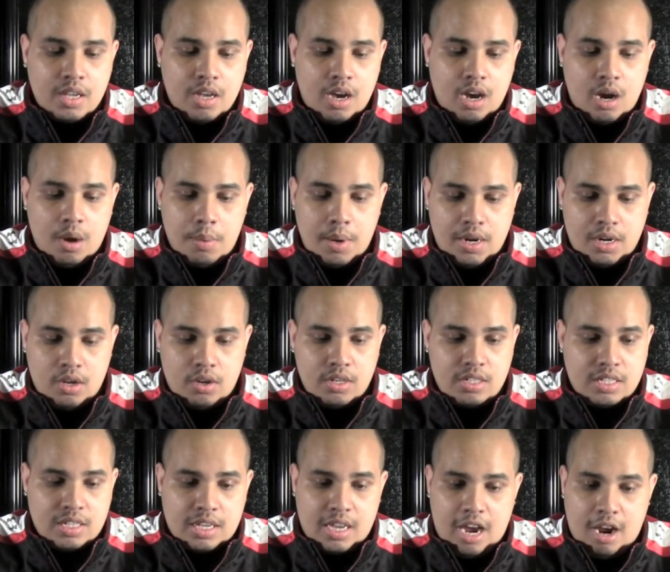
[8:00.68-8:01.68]
I
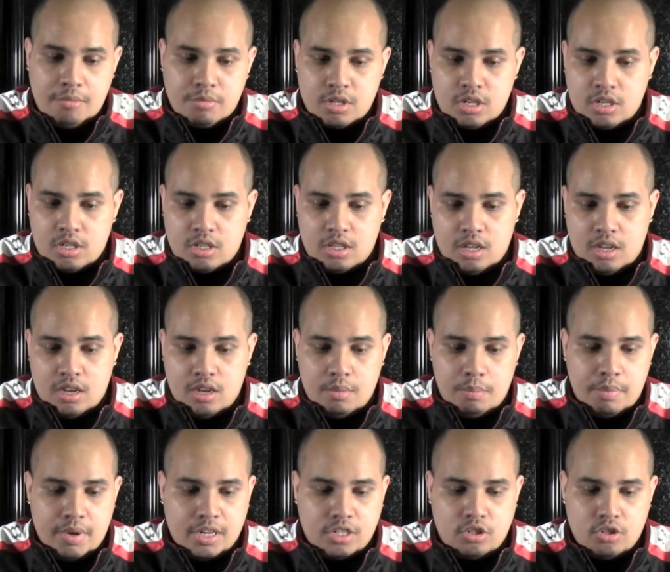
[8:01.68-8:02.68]
noticed it captured the
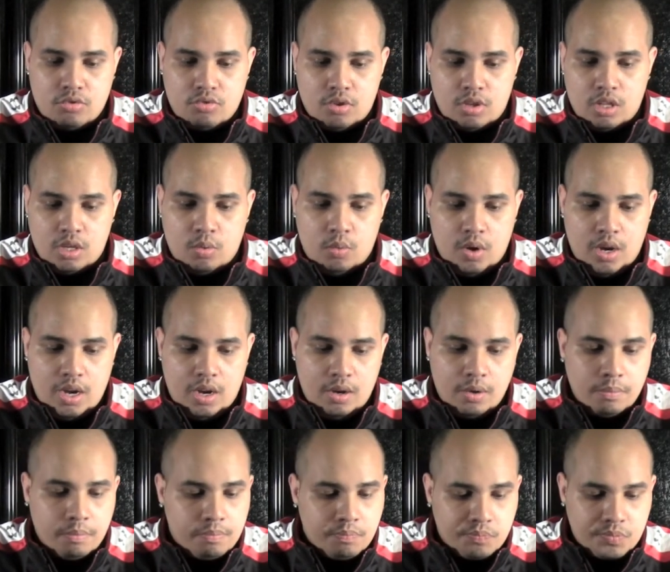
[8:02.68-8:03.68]
pictures really
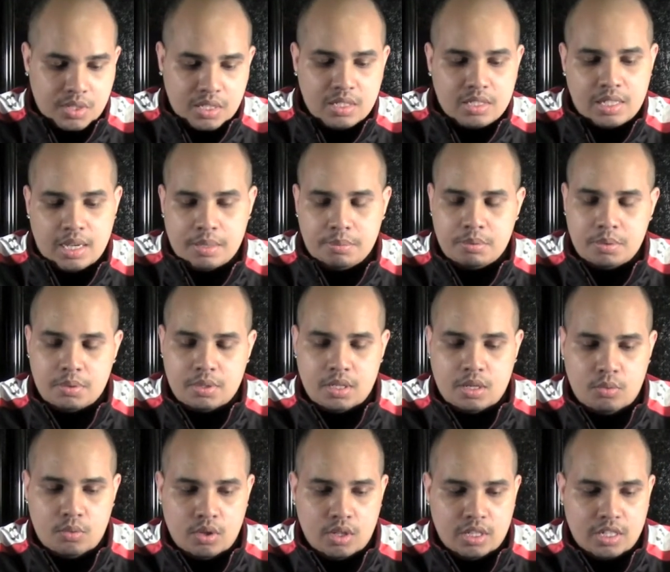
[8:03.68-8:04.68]
well. Samsung did
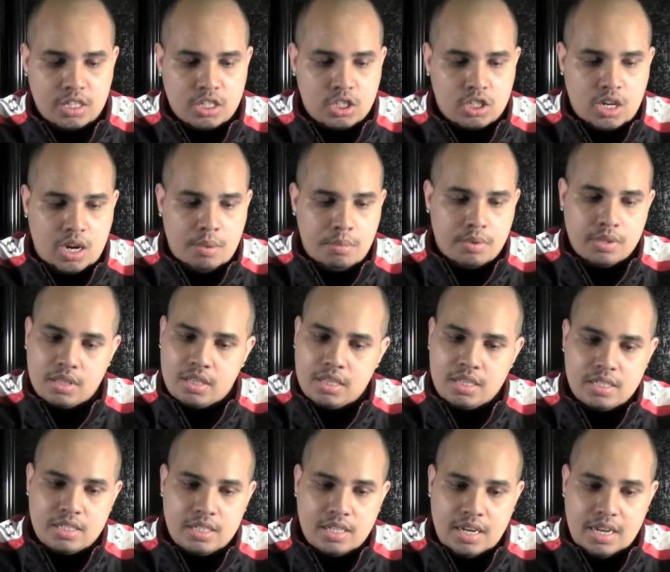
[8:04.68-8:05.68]
a really good job with
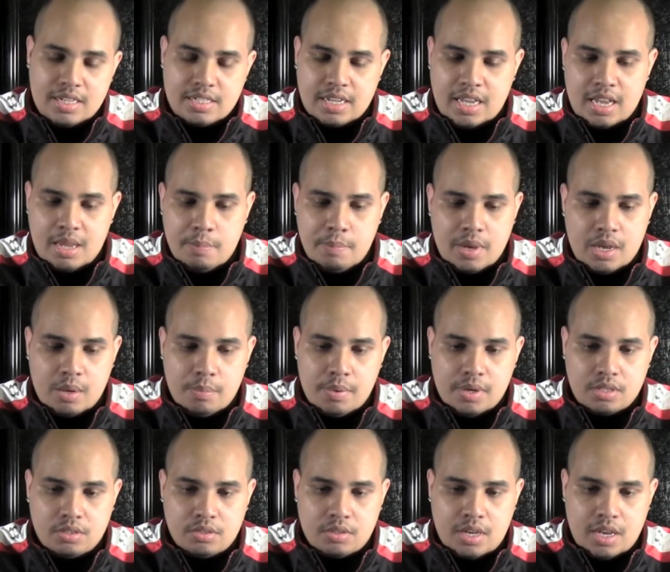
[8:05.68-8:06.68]
this. It has an 8
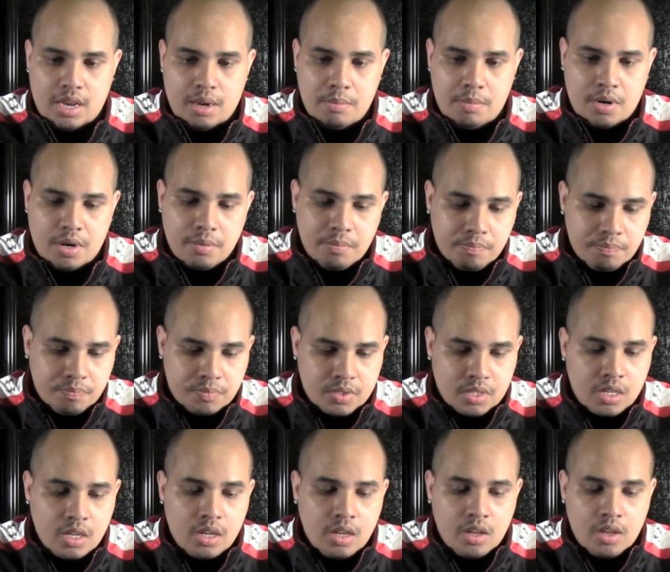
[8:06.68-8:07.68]
megapixel camera.
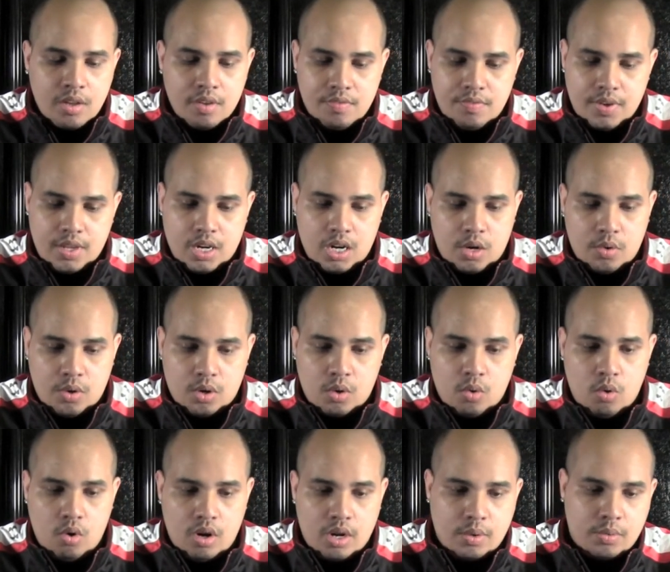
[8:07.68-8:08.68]
Video
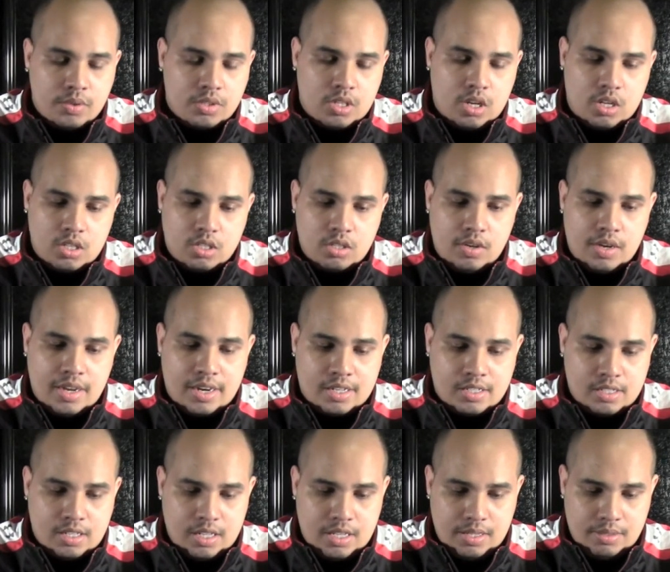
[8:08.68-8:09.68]
recording was also
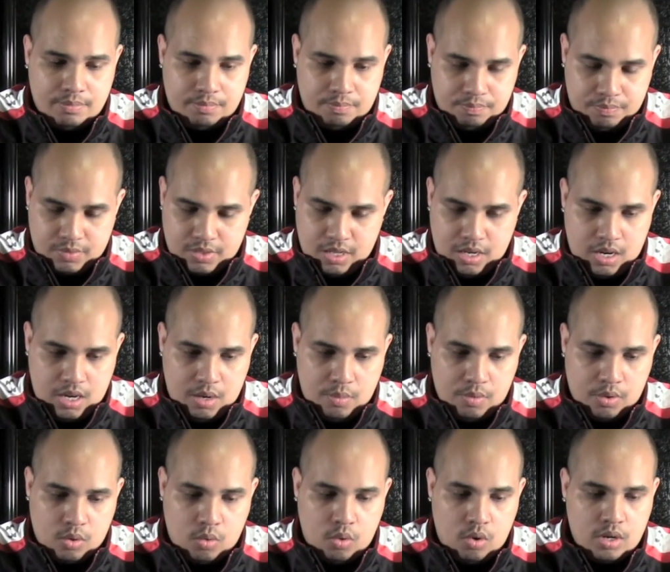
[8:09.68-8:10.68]
excellent.
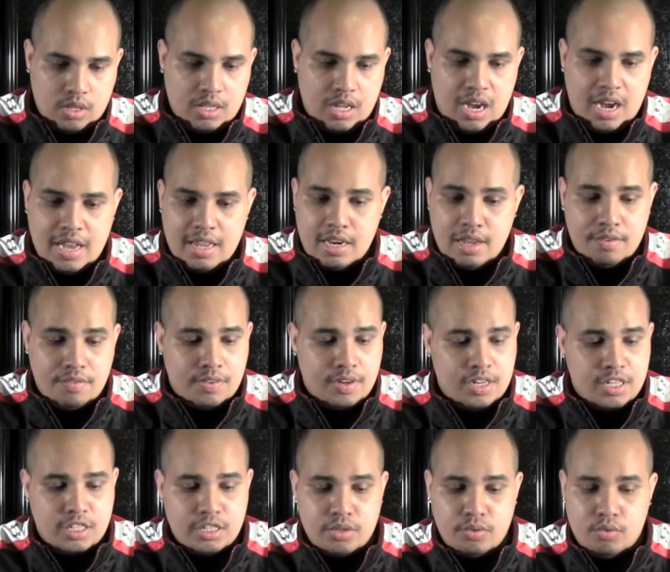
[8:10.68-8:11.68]
Recorded the high
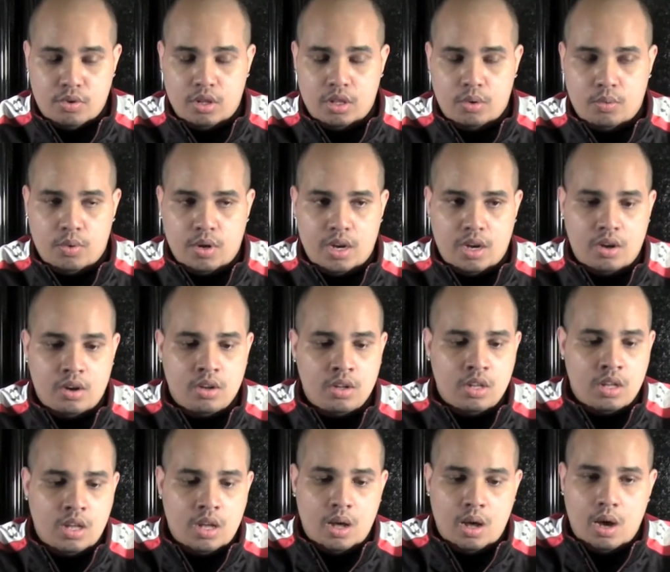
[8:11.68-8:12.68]
definition really well.
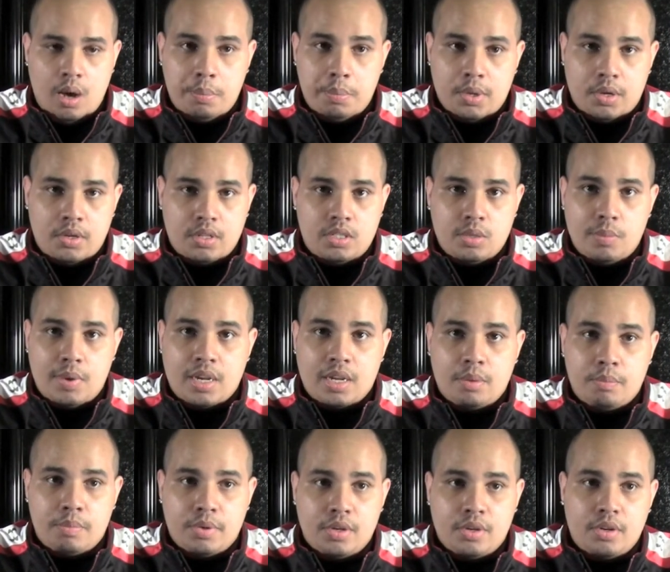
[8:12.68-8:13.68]
Uploaded to my
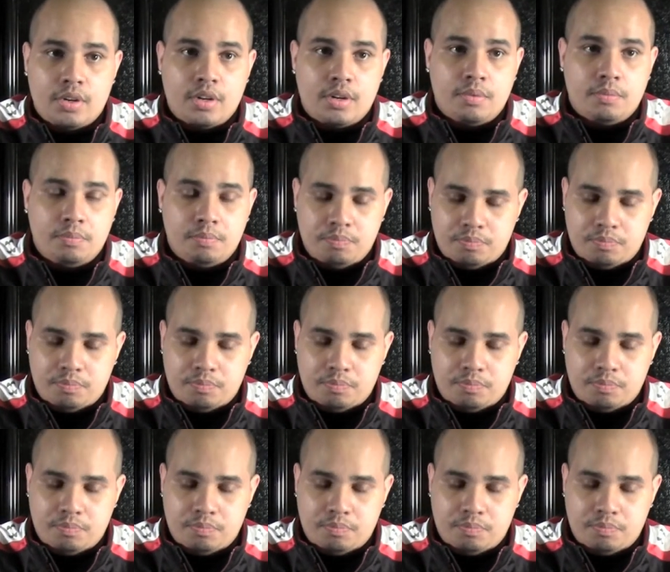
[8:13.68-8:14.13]
computer.